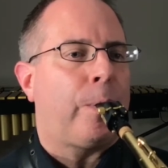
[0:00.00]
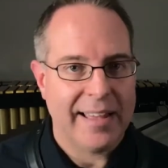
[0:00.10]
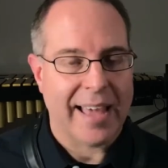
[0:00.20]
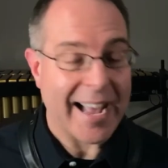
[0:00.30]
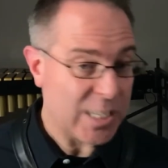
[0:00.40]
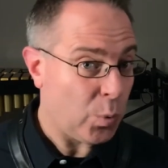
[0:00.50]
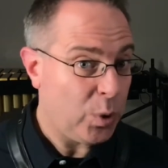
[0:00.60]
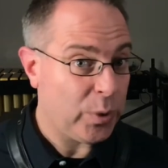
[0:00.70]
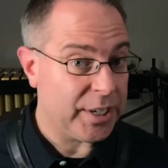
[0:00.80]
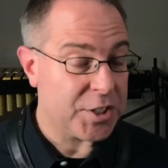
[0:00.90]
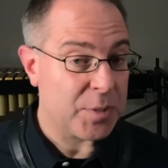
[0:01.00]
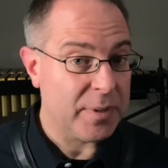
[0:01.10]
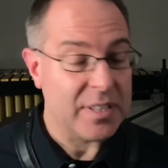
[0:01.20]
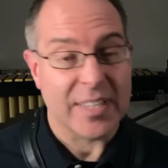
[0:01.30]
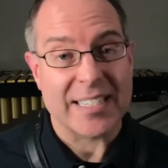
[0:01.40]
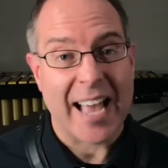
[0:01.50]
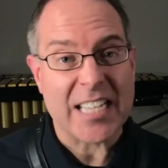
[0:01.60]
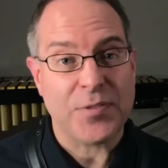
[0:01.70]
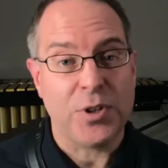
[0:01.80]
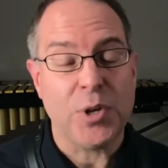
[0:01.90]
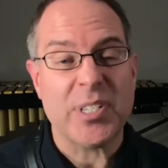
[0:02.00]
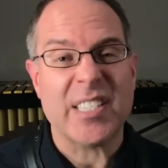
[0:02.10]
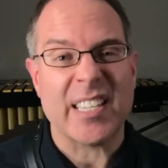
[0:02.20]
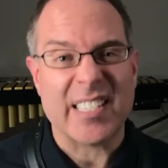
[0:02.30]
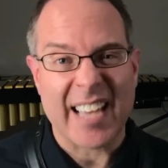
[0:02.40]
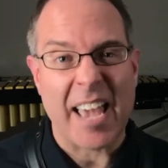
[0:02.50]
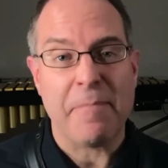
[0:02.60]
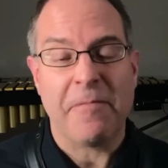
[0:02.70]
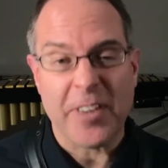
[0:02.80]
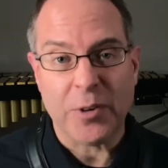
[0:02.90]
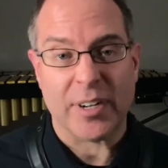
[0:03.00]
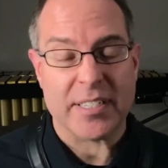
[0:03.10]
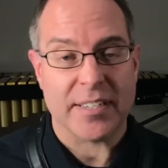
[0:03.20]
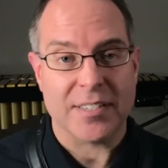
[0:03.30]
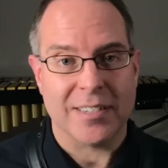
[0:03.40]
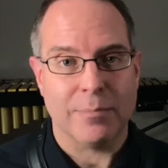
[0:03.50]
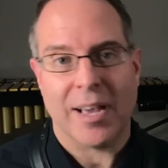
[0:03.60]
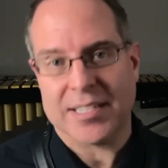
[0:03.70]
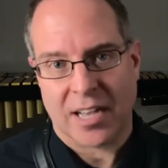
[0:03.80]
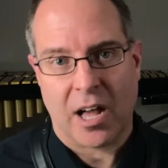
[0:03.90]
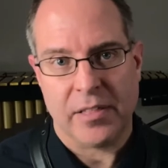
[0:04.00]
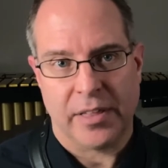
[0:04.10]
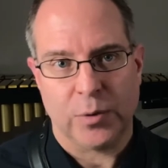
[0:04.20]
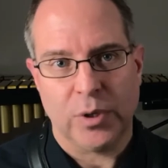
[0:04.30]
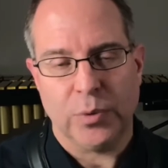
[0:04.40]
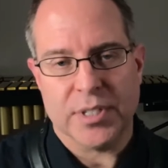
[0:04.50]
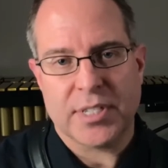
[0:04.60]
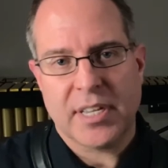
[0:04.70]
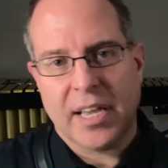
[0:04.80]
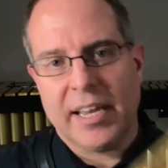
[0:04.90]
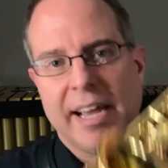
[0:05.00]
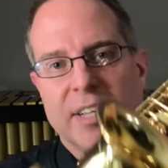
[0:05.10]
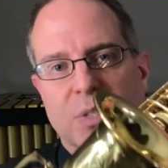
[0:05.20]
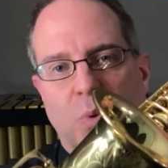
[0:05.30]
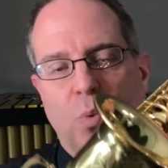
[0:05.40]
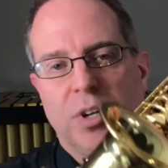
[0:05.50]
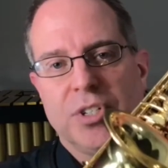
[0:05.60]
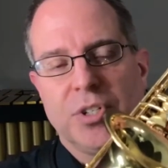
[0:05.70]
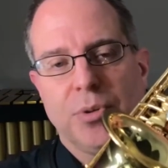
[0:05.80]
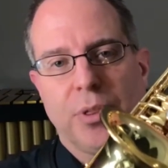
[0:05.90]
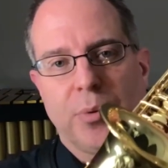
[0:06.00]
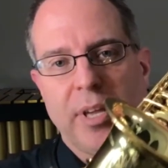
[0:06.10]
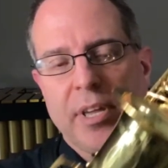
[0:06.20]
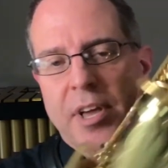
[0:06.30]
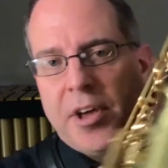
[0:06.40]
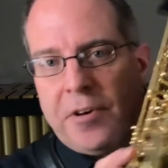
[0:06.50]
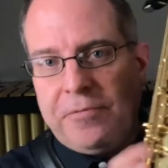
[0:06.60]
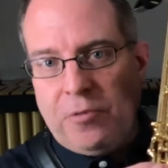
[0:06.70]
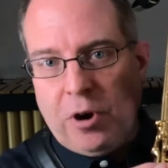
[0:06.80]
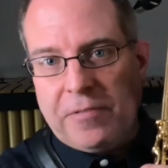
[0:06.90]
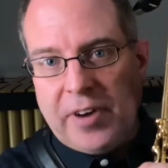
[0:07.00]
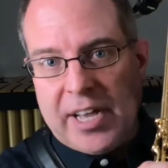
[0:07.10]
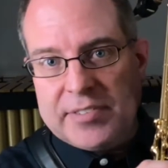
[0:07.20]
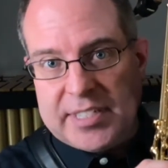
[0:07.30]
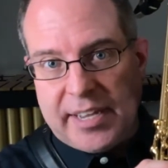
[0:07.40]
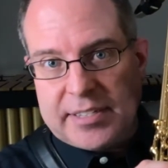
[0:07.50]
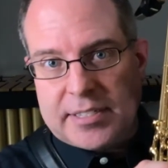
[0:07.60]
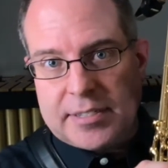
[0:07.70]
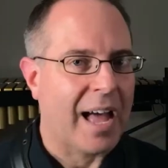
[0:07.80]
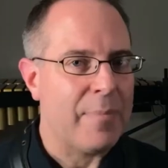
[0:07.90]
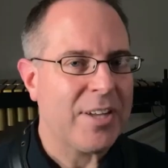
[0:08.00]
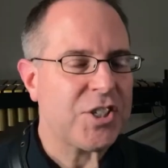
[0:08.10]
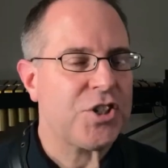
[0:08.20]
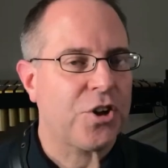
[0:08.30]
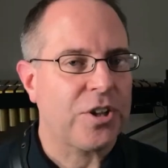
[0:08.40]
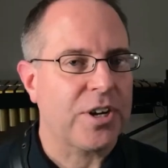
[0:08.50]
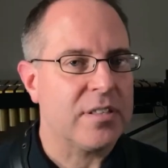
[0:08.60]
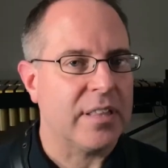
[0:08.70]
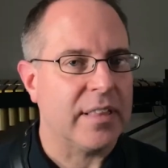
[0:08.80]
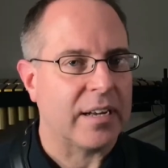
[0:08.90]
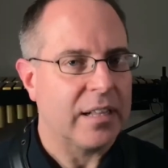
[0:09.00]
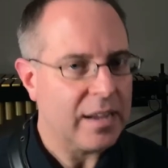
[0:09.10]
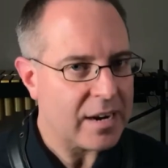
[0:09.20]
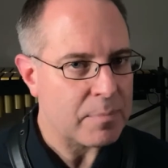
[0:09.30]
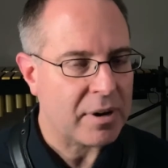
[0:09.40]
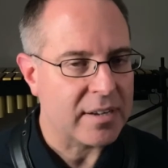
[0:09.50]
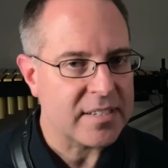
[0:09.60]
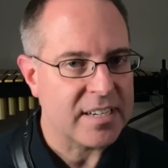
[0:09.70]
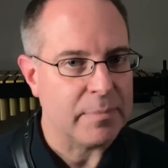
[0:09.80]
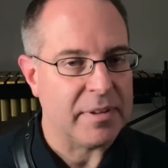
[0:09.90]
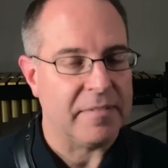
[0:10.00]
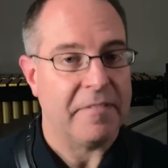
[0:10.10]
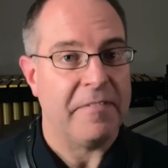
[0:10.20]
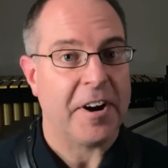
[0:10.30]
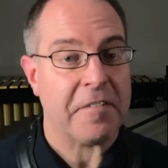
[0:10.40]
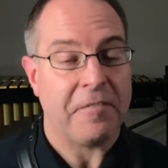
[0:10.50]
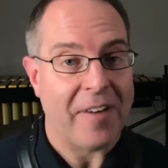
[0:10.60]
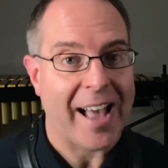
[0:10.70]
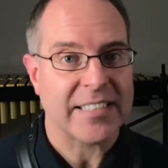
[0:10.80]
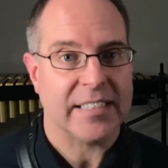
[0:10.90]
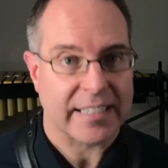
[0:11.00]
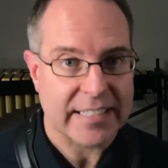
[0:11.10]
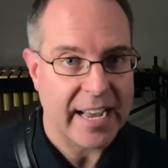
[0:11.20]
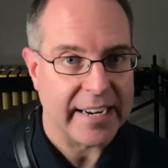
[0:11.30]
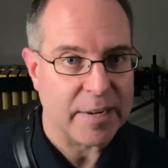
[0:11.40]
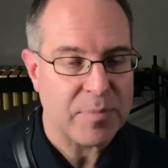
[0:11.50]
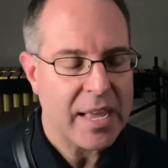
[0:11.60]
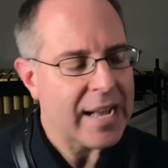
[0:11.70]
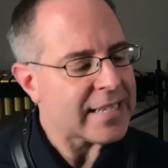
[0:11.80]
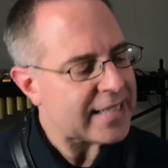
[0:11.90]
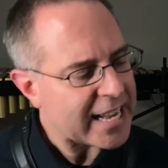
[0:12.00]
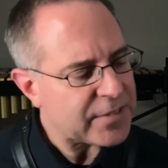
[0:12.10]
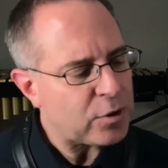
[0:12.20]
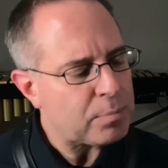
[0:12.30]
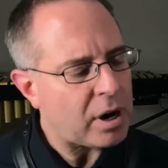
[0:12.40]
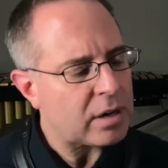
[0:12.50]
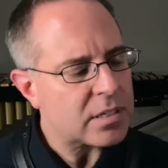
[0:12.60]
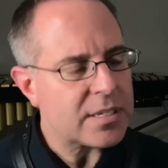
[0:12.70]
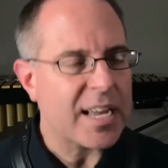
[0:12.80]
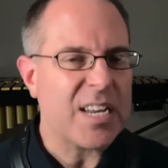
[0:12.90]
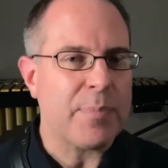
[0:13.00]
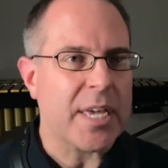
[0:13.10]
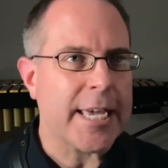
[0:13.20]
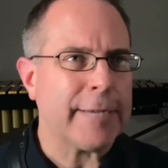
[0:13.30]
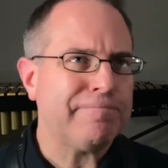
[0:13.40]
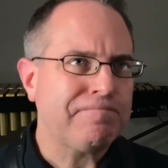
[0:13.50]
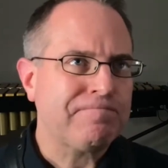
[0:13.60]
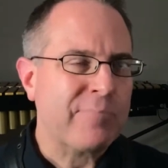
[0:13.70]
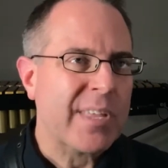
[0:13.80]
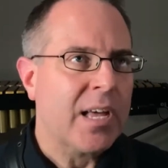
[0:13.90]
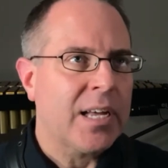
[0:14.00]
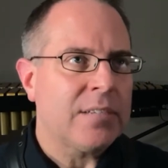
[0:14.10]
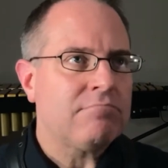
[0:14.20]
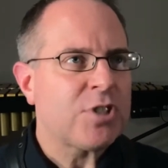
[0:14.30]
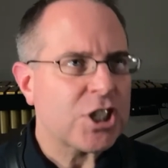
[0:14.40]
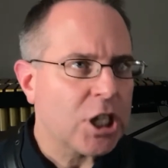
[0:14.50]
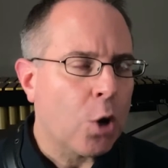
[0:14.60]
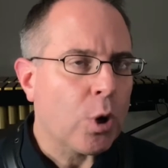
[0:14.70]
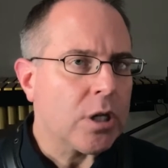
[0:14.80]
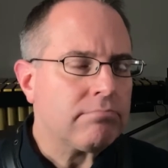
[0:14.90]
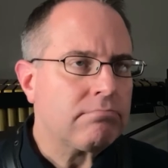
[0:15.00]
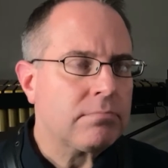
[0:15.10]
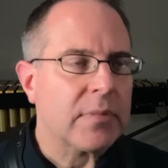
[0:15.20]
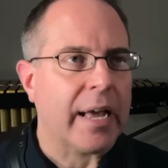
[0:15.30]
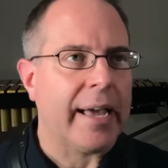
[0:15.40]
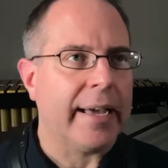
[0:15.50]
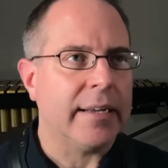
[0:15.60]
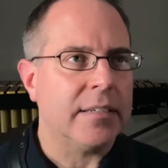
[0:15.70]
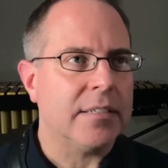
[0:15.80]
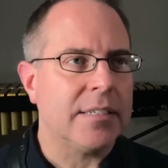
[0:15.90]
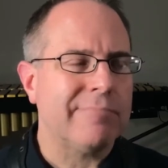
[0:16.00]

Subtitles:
As a woodwind instrument, the saxophone uses the same fingering system as all the other woodwinds. It has 1, 2, 3, 4, 5, 6. mentioned earlier that the clarinet parts tend to be very fast and exciting. Saxophone parts tend to be slower and